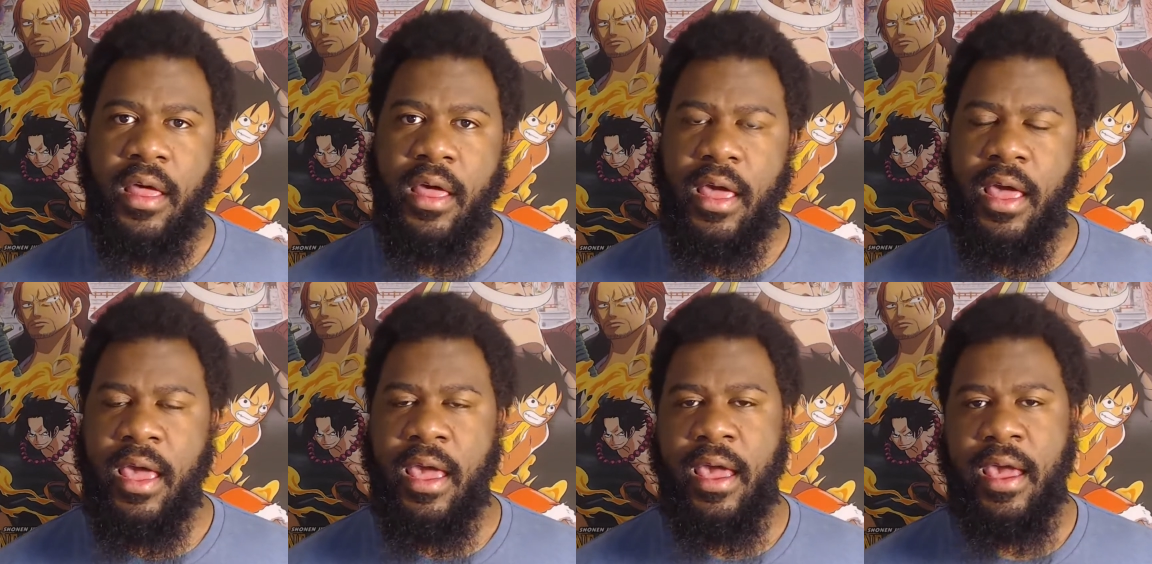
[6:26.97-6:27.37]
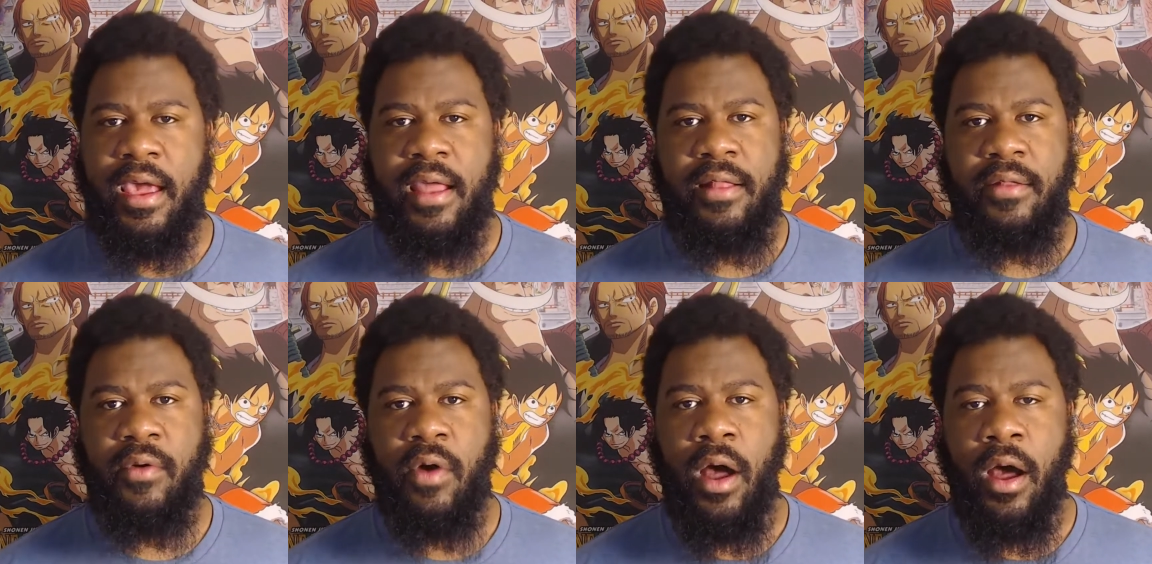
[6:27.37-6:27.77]

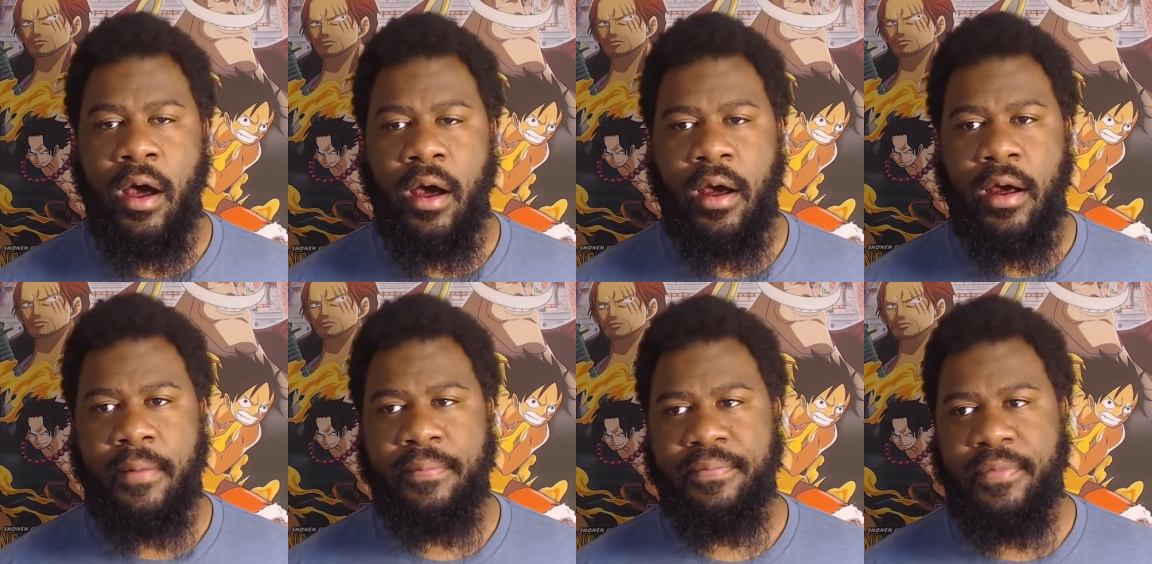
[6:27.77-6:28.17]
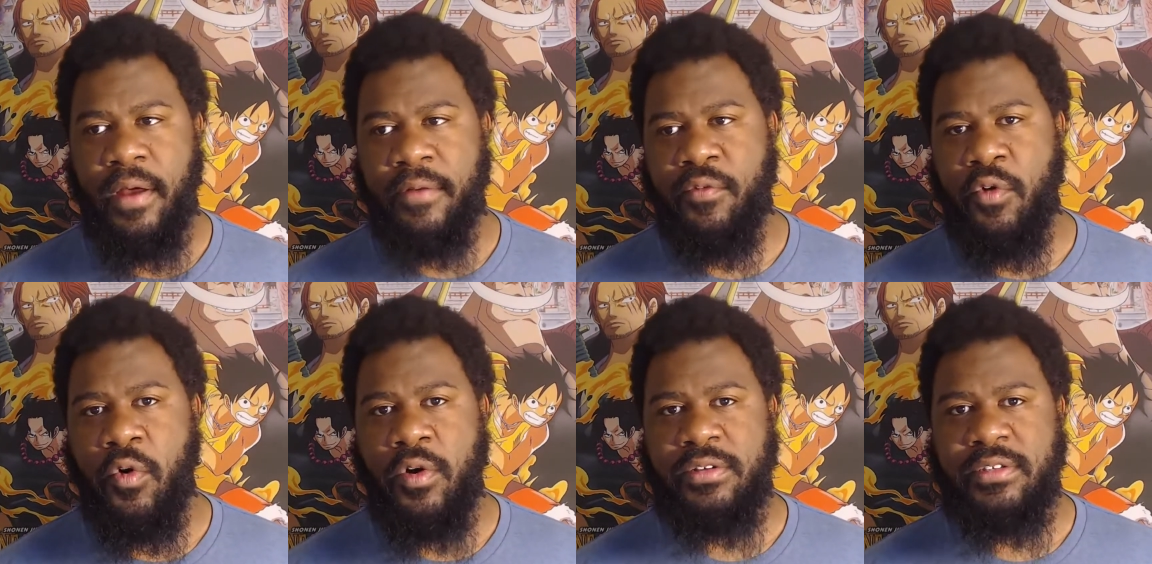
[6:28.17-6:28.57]
Speaker 1: and um, of
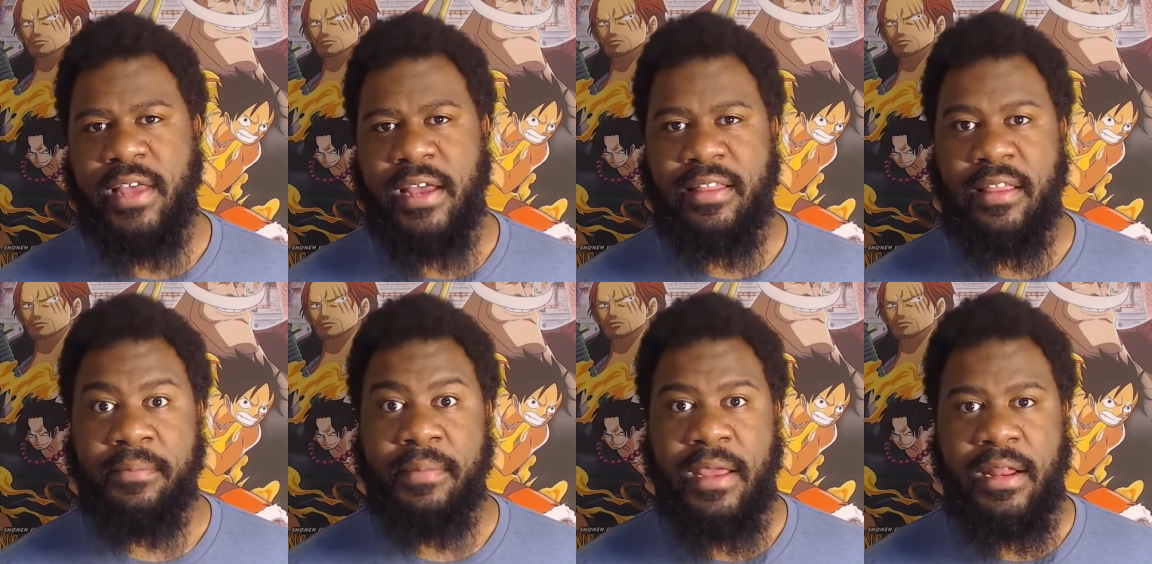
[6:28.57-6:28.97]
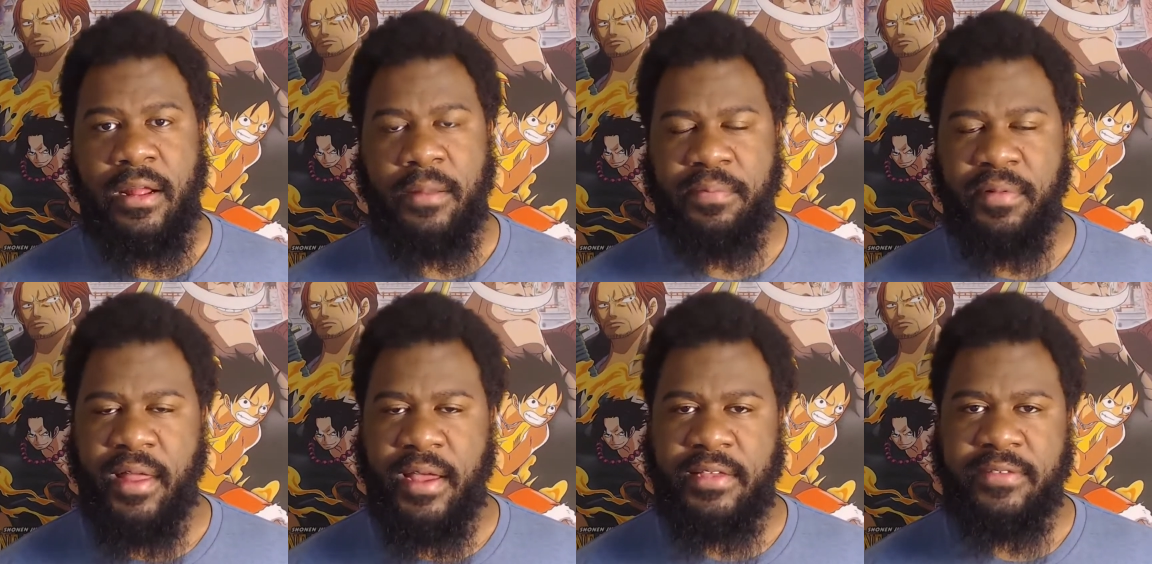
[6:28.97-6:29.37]
course, like the meeting
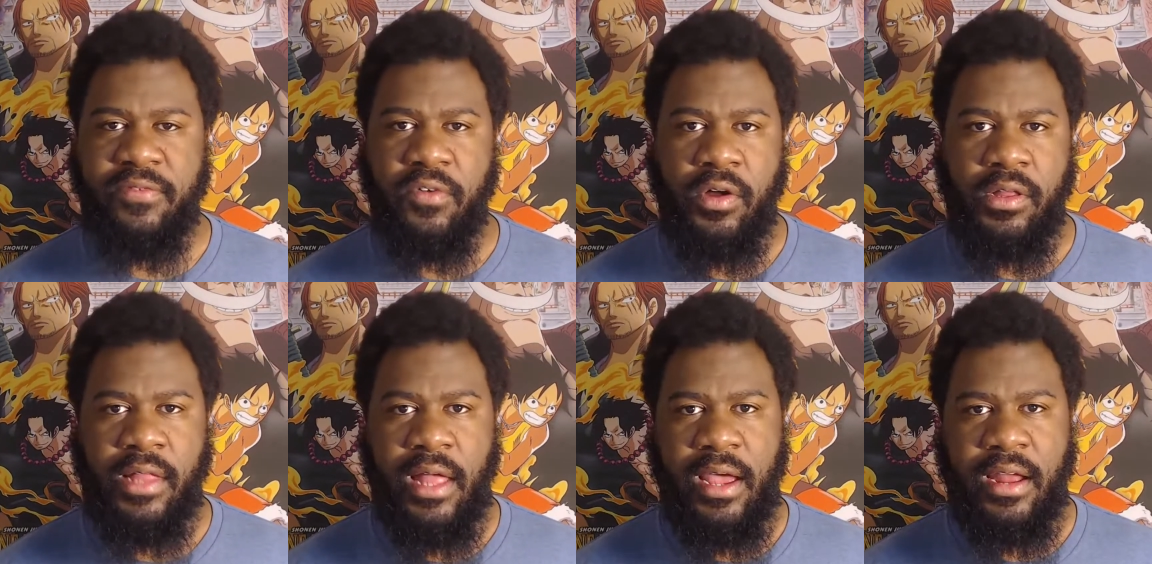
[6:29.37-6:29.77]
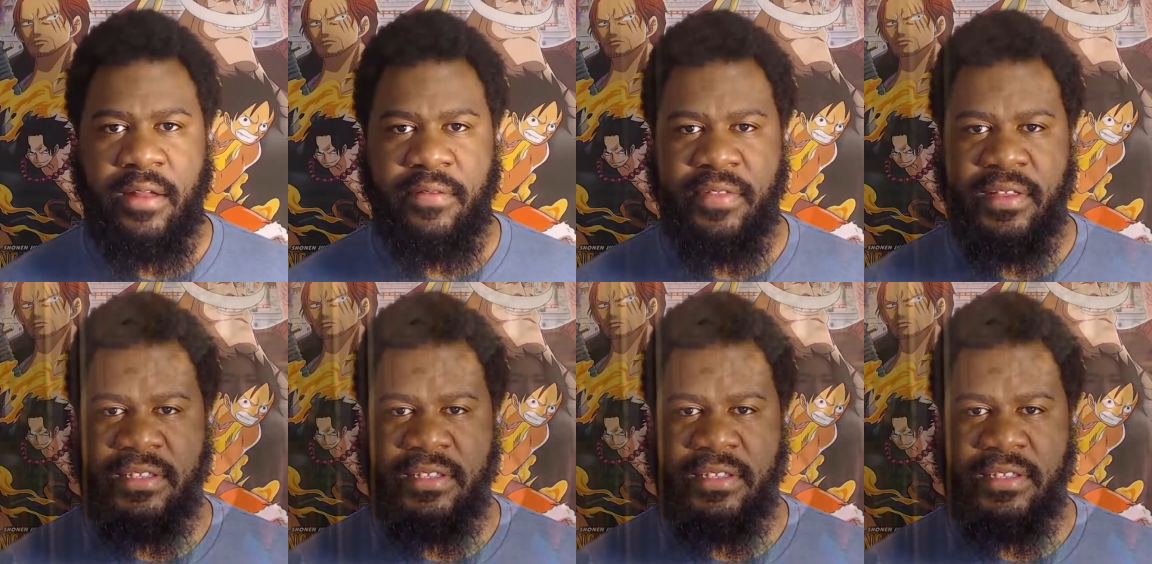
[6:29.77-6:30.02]
place for a lot of the